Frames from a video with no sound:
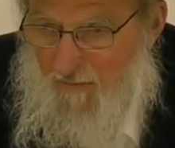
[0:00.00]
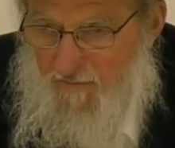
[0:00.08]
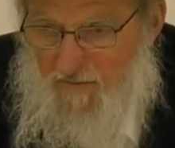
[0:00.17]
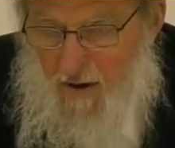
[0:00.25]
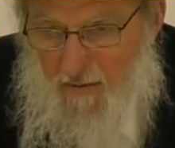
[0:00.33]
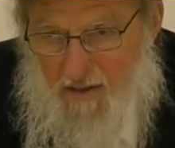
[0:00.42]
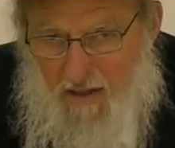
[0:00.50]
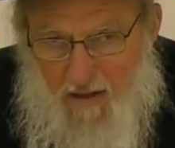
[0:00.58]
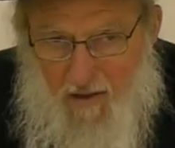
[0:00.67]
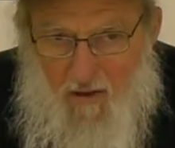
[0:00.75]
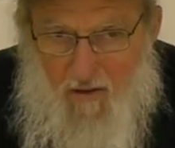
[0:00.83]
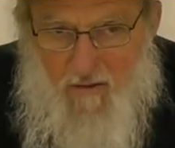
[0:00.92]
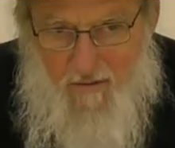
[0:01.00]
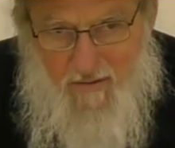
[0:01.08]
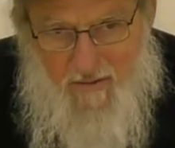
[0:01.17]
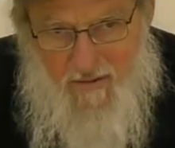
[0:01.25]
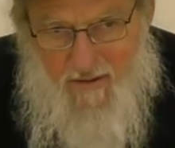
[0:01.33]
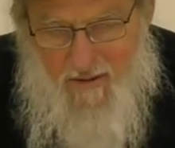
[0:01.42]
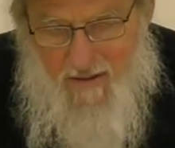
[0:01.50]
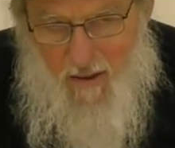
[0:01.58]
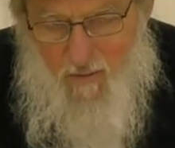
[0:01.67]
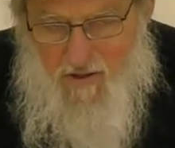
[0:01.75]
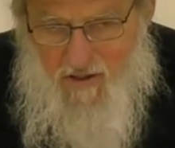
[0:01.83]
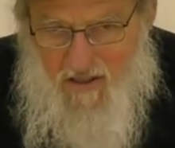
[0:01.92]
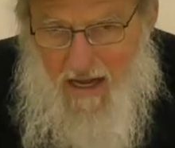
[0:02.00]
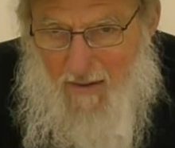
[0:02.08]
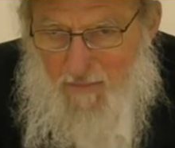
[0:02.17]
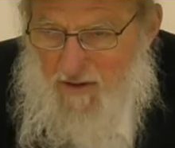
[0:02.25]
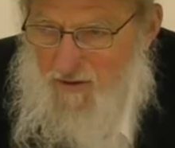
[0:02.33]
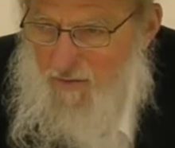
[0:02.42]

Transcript: Very little that was established